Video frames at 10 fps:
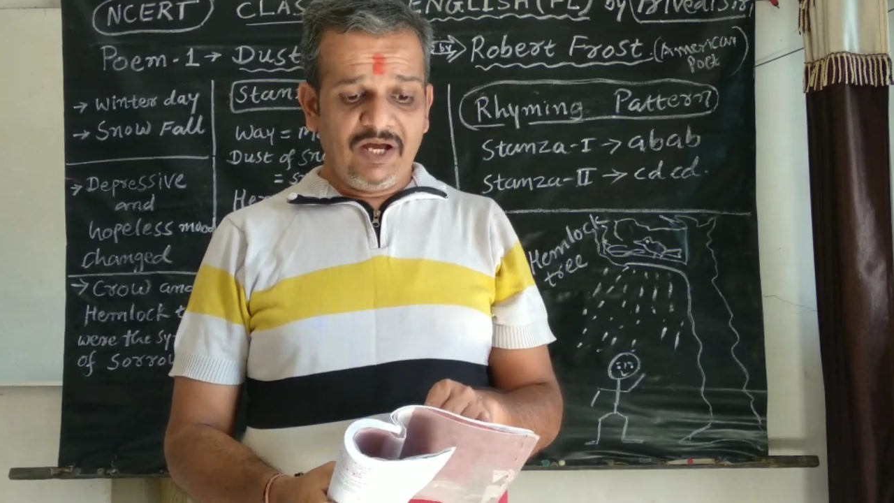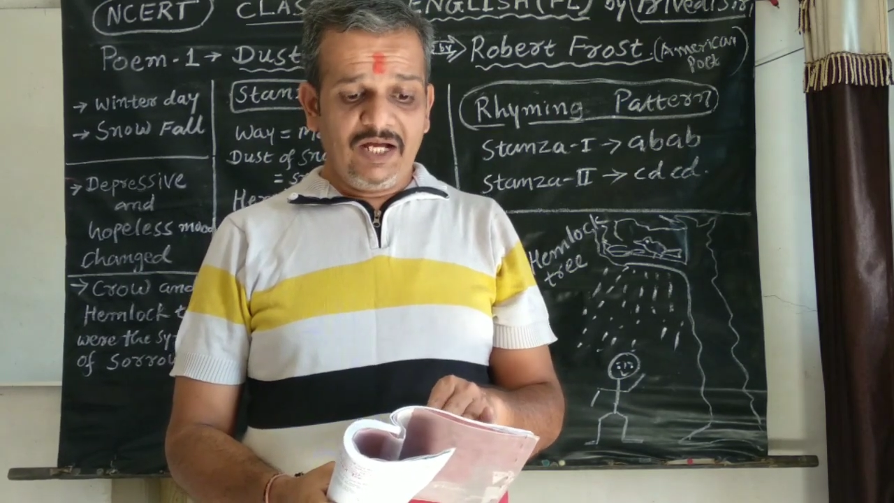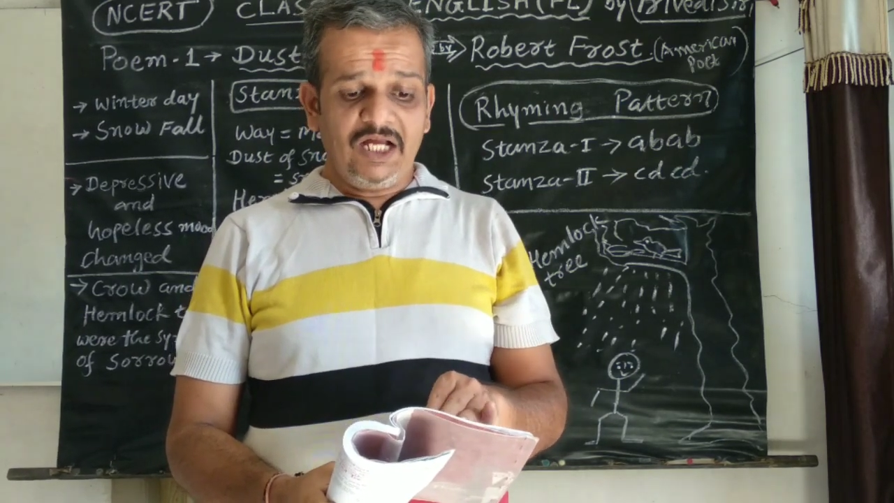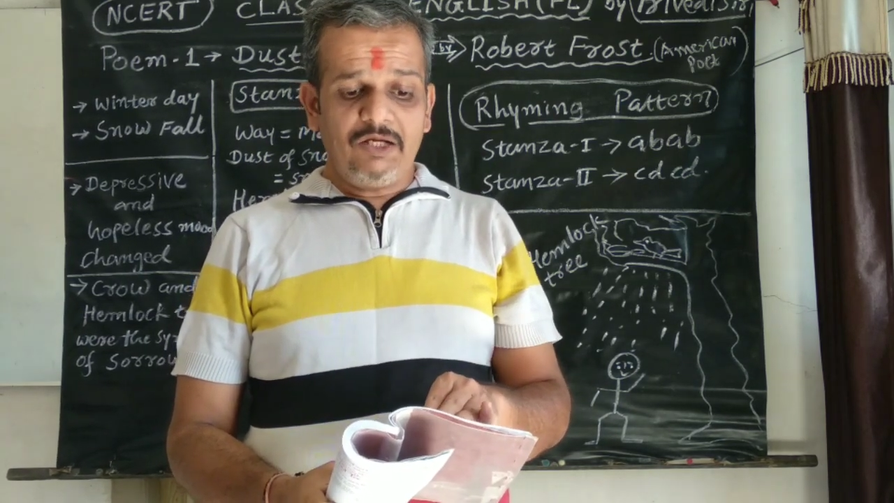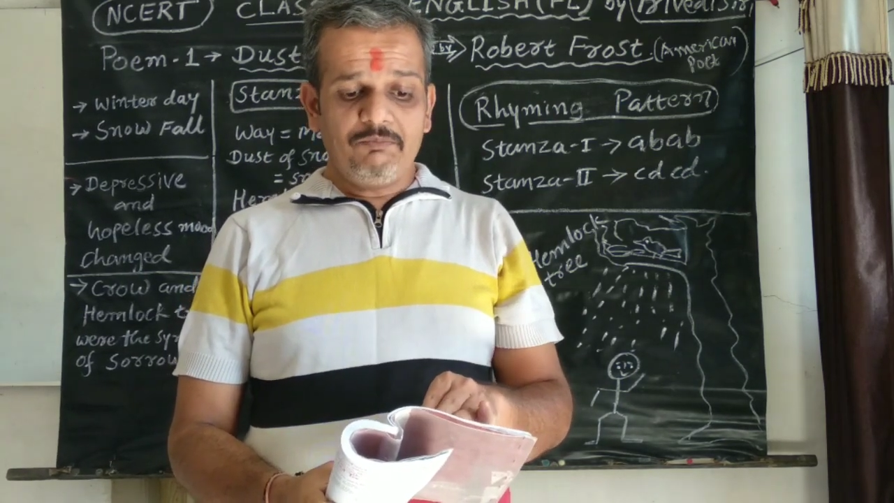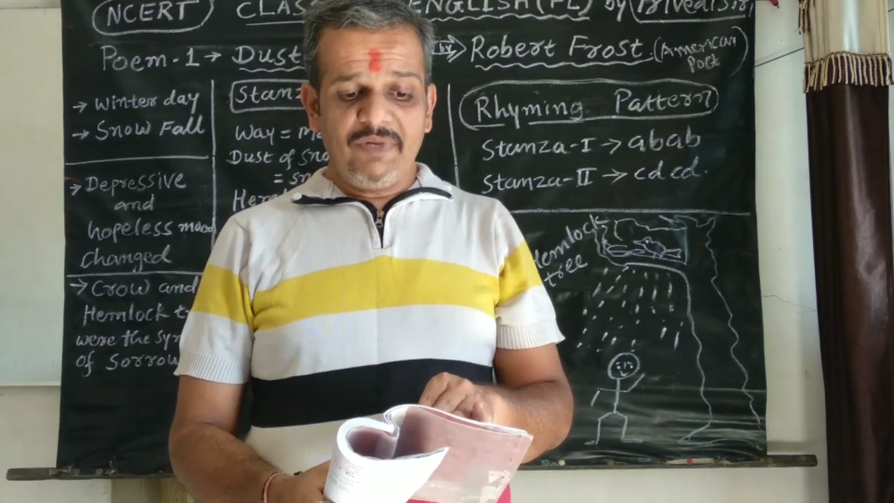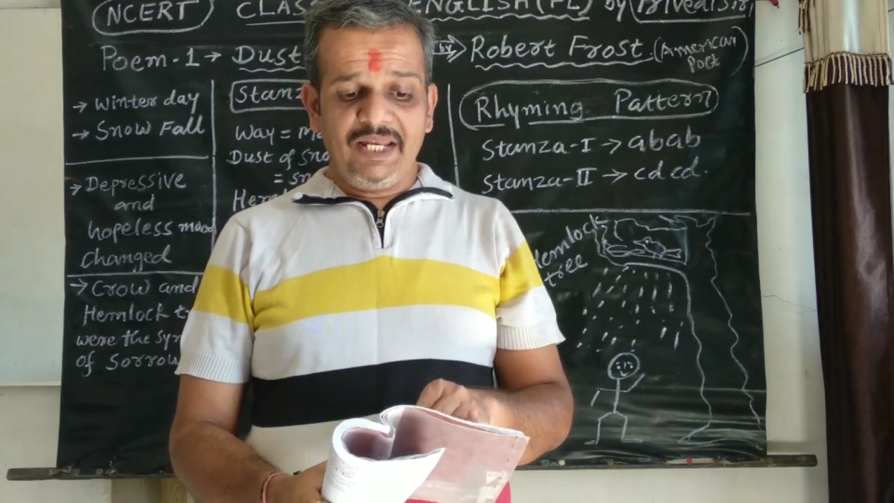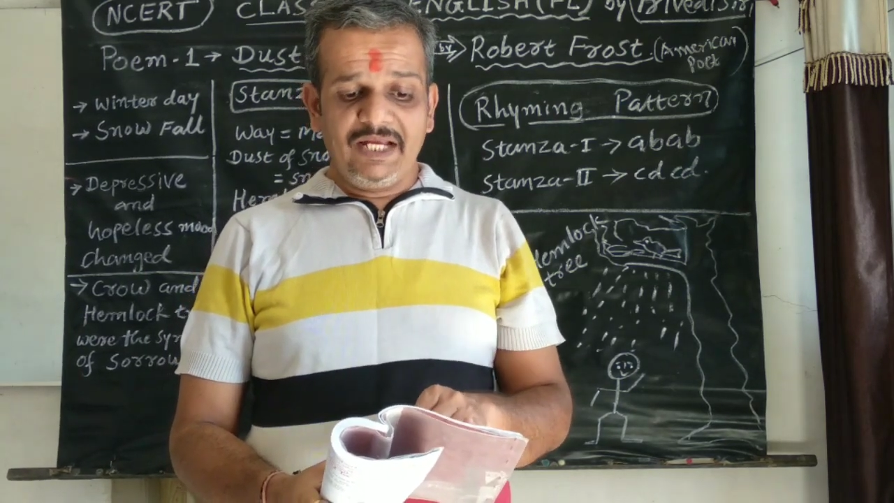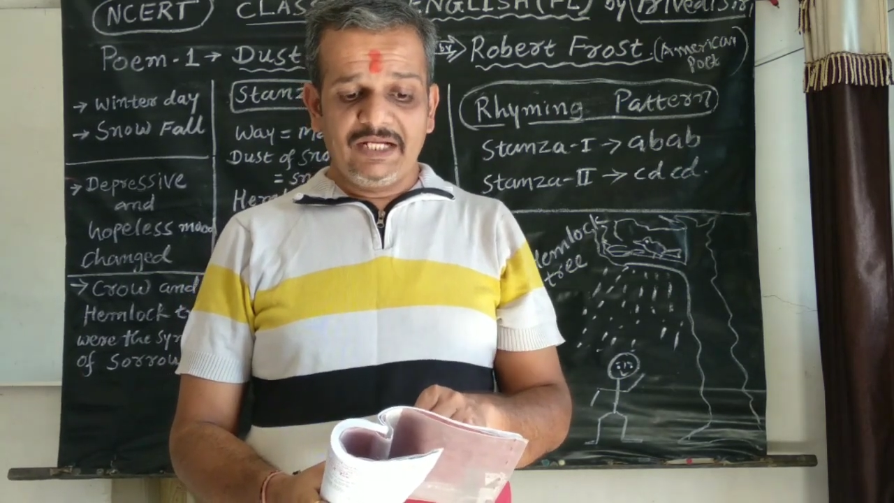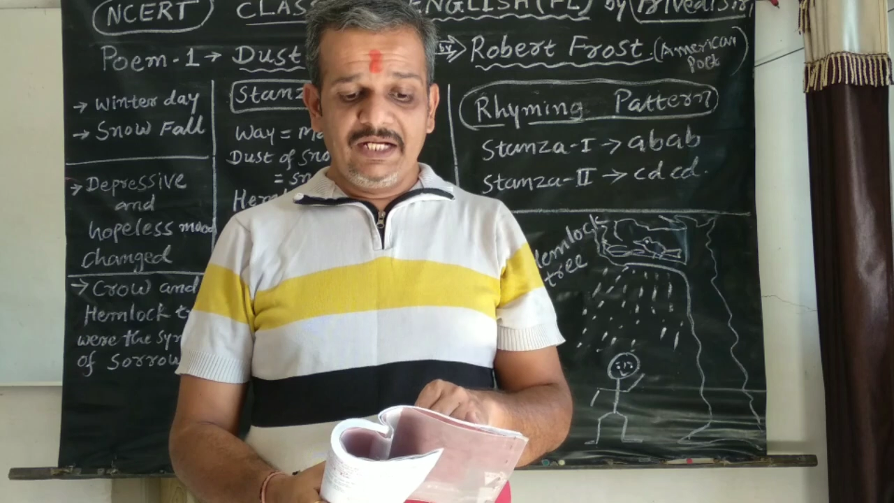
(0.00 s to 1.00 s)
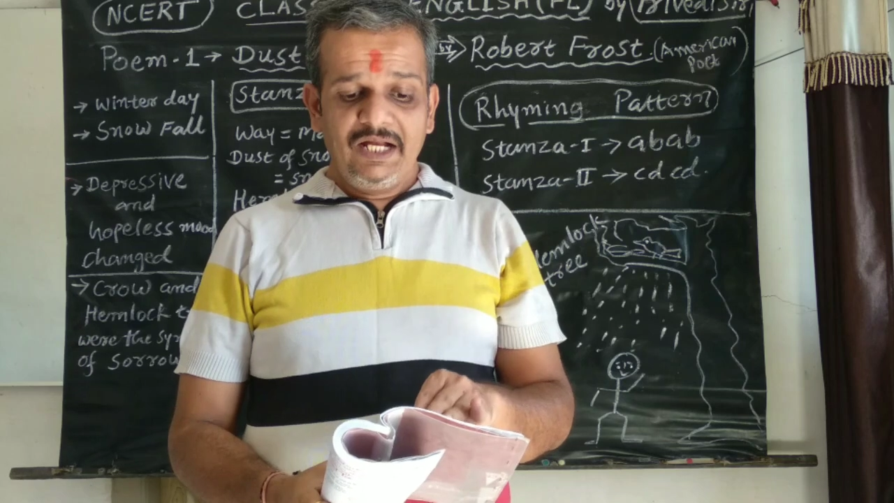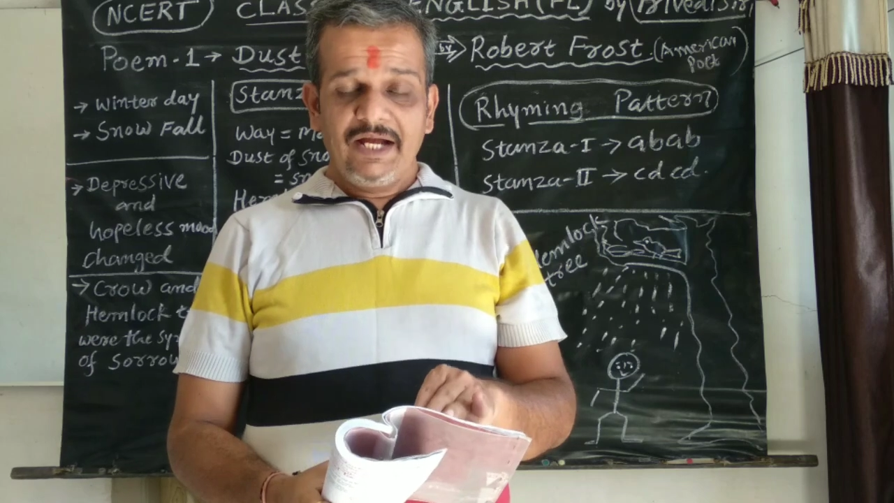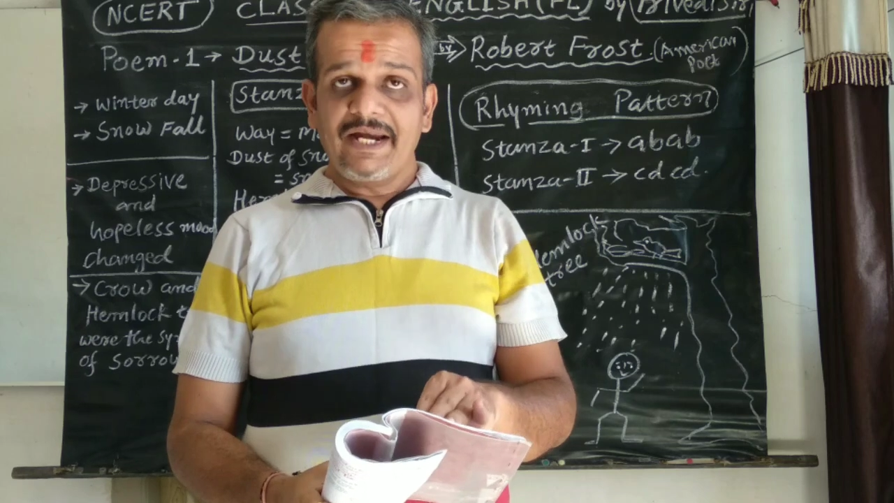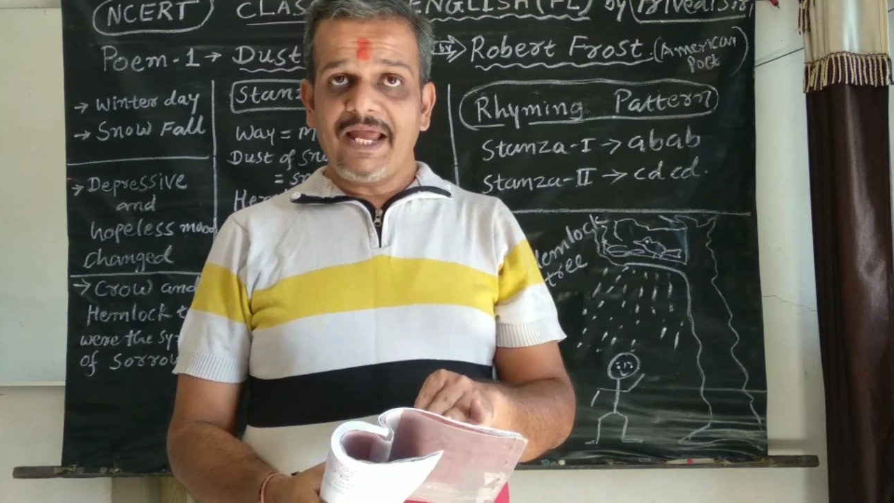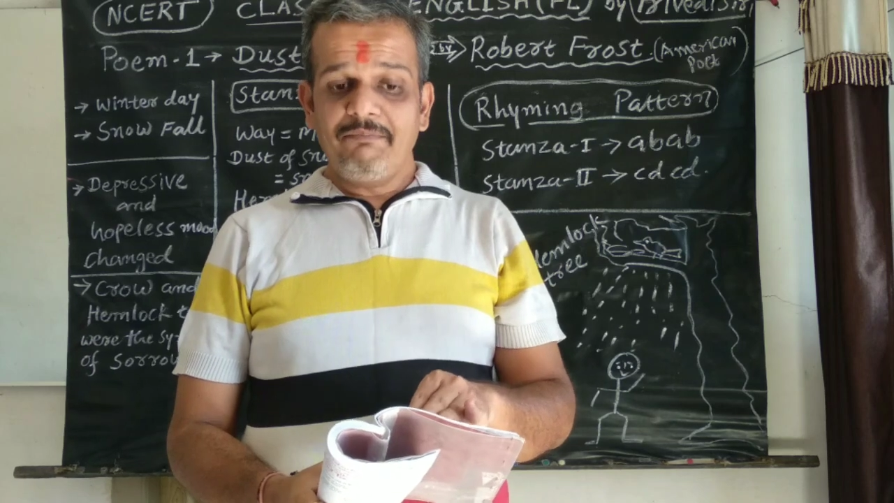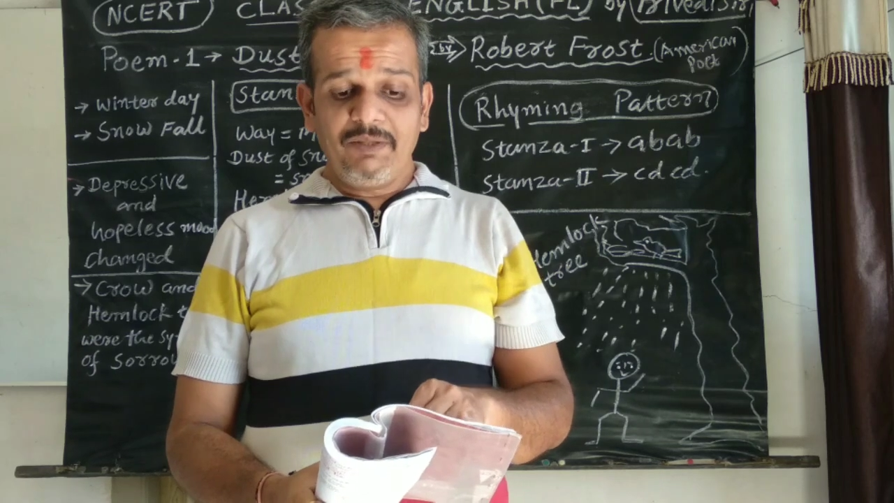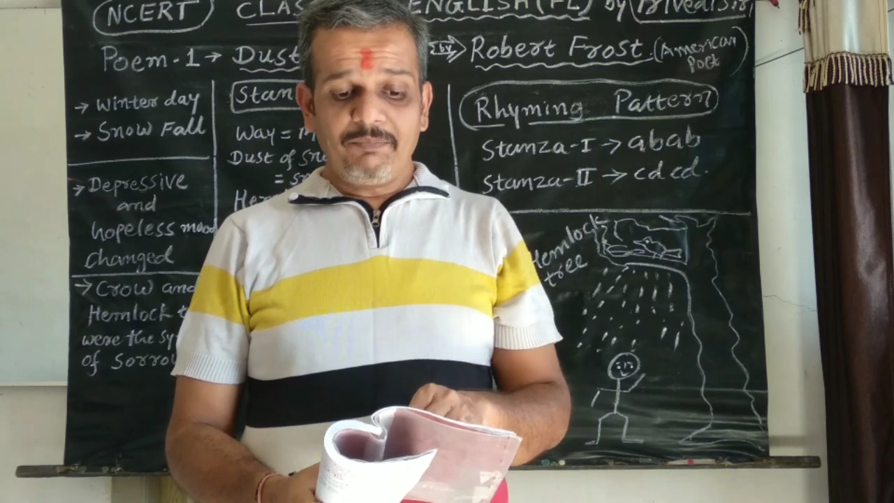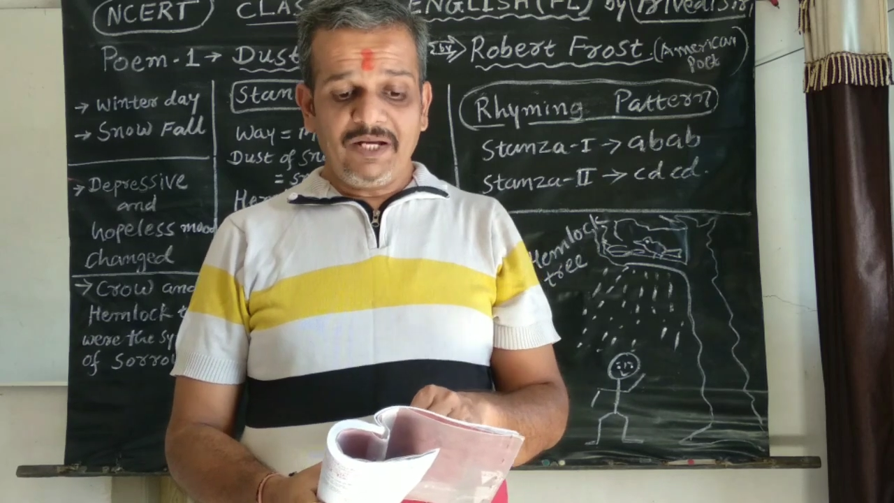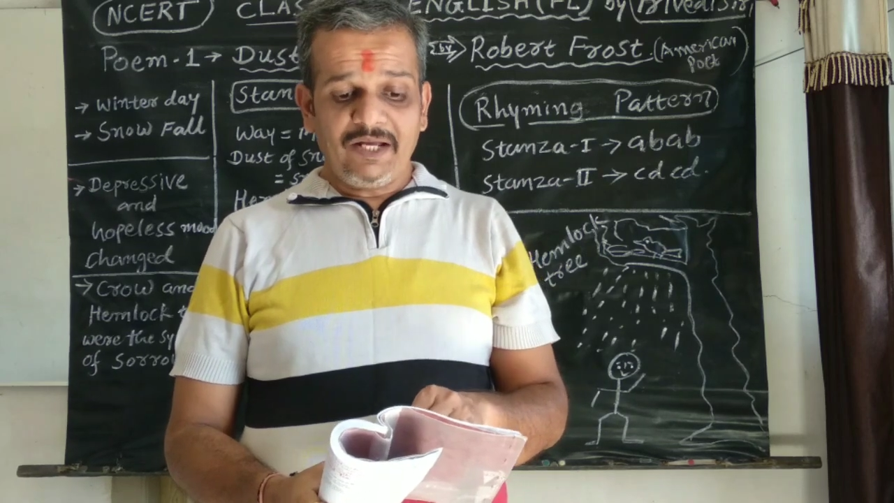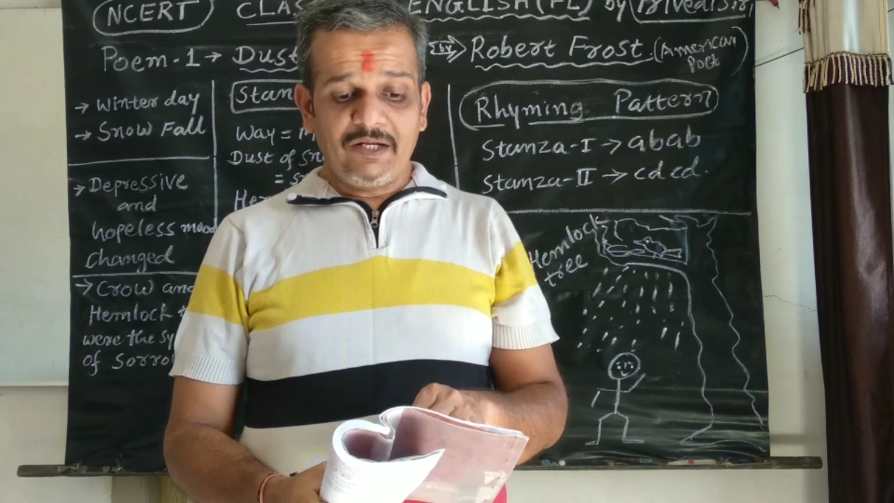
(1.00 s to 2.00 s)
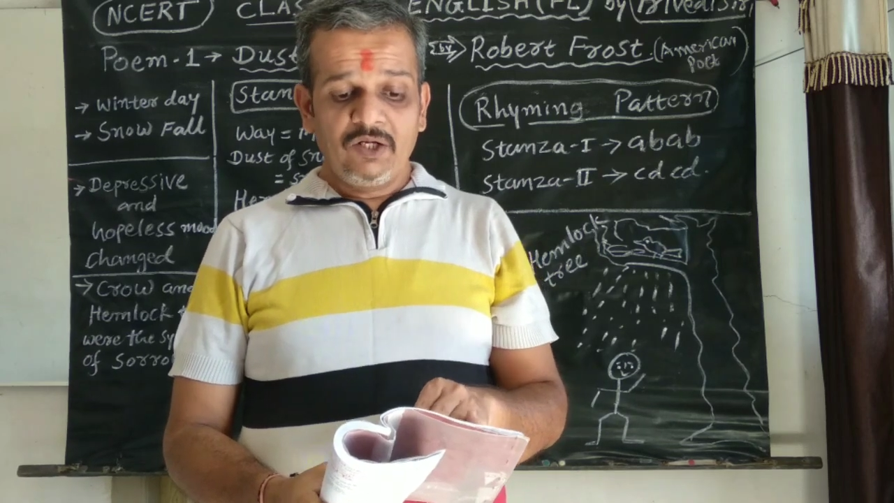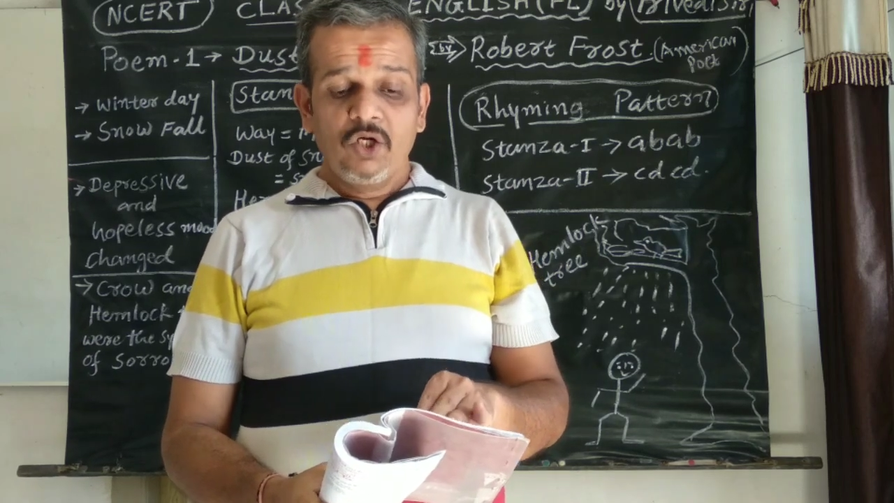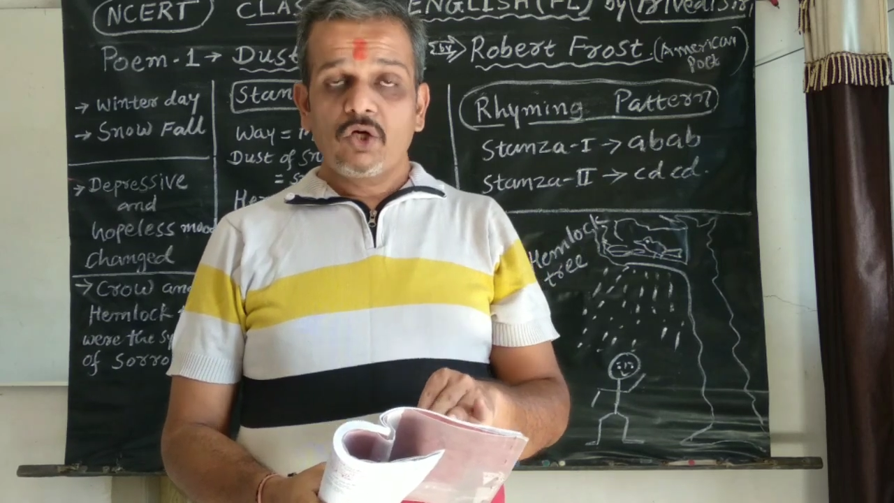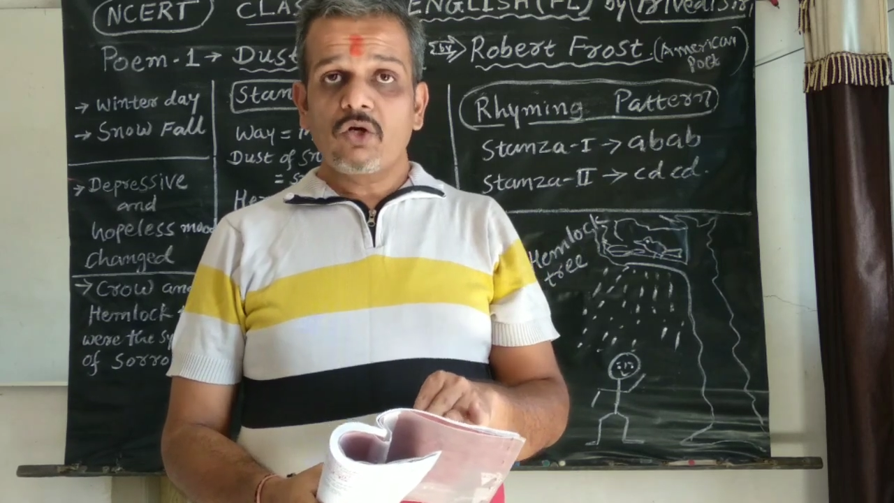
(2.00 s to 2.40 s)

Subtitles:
the meaning rhyming pattern,